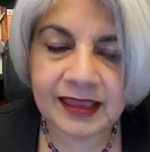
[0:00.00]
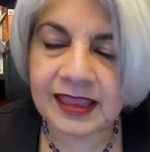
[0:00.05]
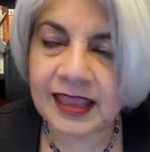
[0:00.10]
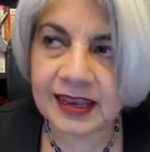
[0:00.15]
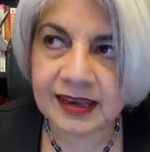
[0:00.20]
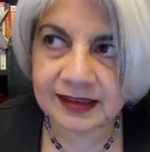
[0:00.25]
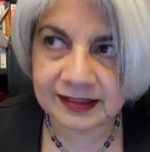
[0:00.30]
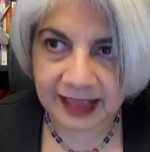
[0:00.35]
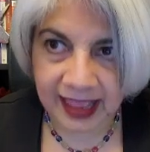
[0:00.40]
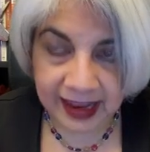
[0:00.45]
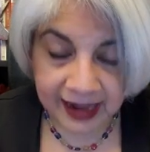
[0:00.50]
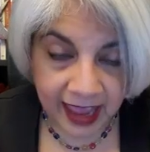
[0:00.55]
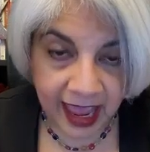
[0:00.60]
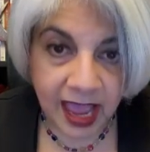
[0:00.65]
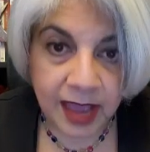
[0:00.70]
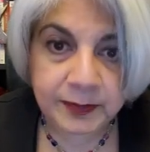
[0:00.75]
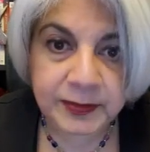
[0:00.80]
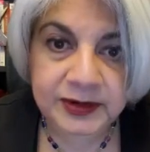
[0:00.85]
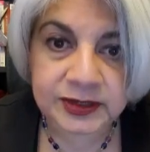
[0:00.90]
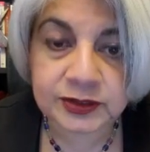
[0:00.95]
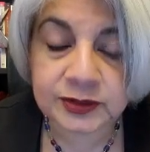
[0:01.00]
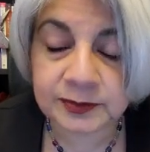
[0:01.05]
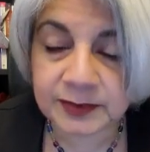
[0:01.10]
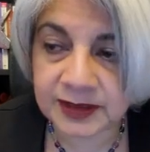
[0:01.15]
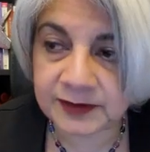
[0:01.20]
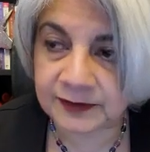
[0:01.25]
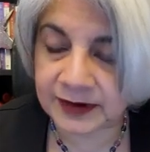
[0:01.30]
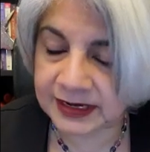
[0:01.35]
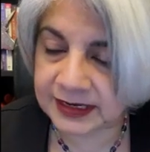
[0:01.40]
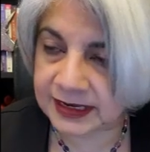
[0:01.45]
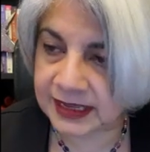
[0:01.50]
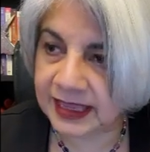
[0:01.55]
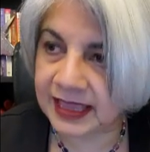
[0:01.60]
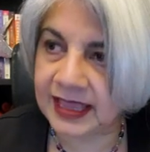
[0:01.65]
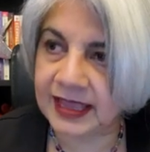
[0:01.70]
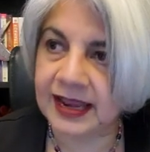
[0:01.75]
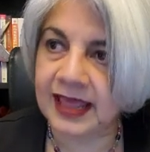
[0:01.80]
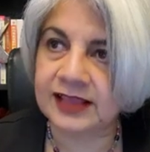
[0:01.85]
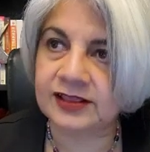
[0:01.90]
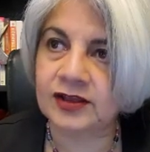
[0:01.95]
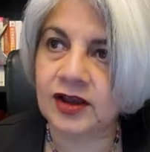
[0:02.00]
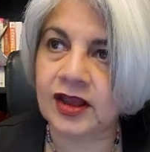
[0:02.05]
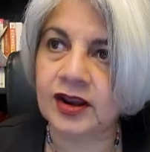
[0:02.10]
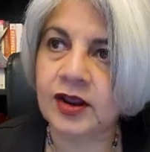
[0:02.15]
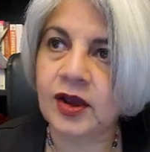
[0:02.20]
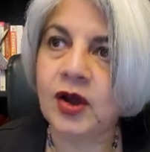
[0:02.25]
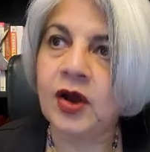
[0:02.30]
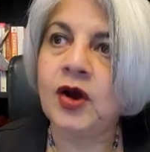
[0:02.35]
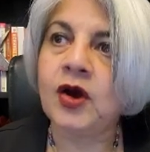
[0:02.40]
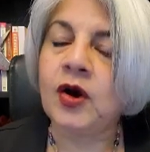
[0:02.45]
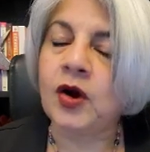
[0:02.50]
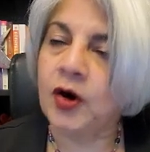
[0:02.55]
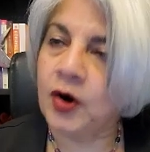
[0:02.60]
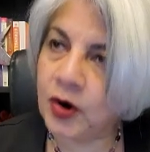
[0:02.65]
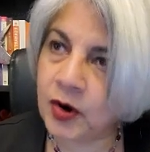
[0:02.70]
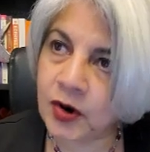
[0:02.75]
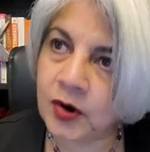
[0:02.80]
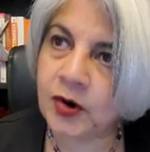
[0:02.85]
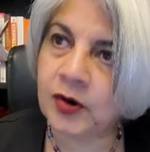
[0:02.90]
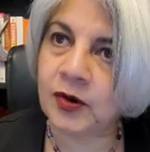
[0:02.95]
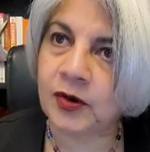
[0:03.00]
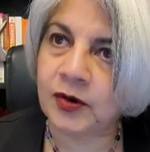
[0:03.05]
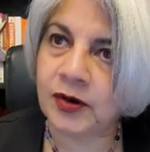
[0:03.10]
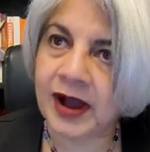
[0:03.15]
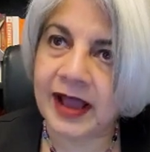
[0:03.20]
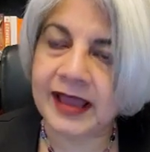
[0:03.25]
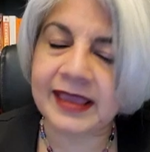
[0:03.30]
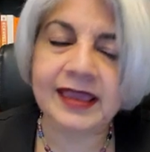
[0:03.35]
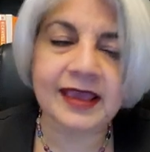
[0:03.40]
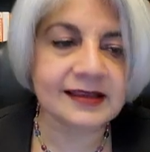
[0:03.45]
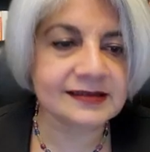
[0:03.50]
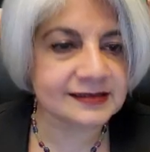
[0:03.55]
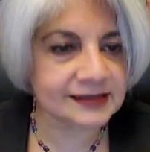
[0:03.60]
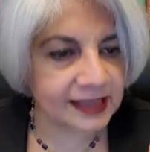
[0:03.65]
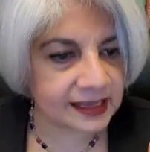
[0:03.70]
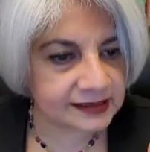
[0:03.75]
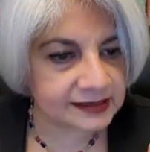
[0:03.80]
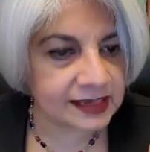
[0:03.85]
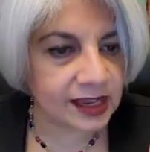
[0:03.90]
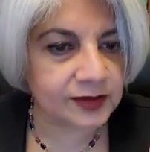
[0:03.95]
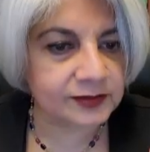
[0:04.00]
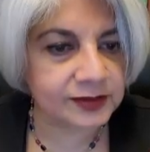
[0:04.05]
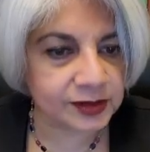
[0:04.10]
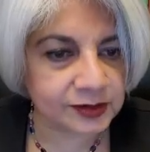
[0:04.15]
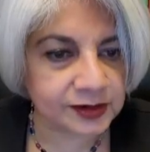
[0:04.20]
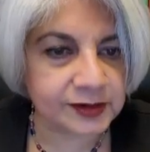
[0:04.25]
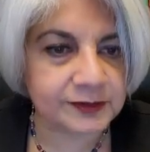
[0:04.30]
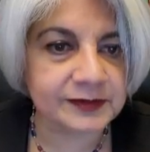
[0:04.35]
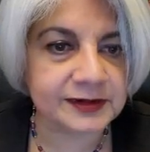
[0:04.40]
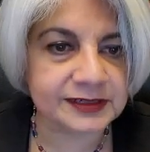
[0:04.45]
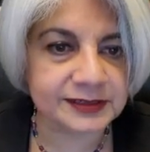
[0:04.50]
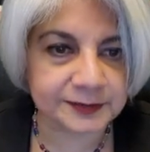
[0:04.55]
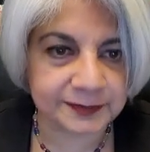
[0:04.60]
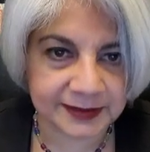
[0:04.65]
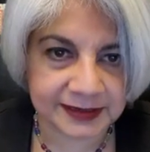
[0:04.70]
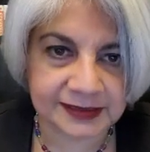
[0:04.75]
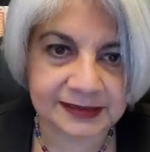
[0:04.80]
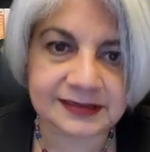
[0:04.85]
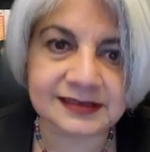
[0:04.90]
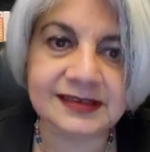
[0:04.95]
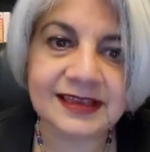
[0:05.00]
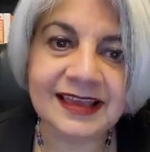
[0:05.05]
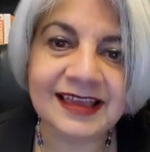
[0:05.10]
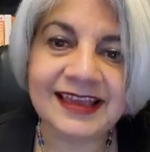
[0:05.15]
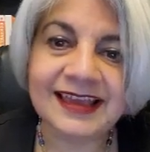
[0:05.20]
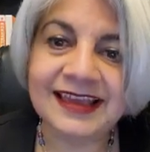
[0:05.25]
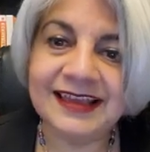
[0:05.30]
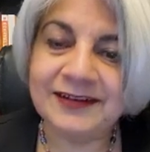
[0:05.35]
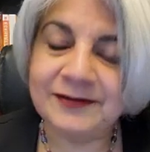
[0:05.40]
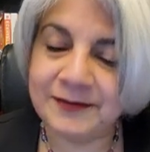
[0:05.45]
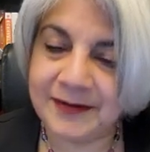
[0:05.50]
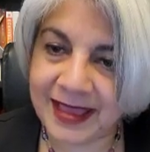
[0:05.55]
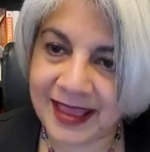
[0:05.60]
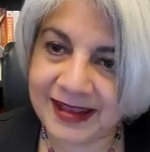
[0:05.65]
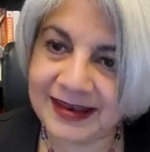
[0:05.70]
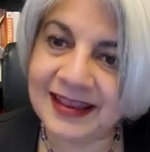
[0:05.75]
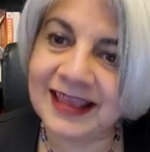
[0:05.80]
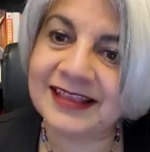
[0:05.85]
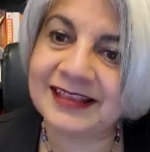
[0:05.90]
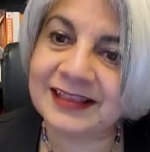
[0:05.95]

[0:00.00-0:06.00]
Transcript: And that happened to me one day and I thought, "Oh, I guess that's how the universe feels when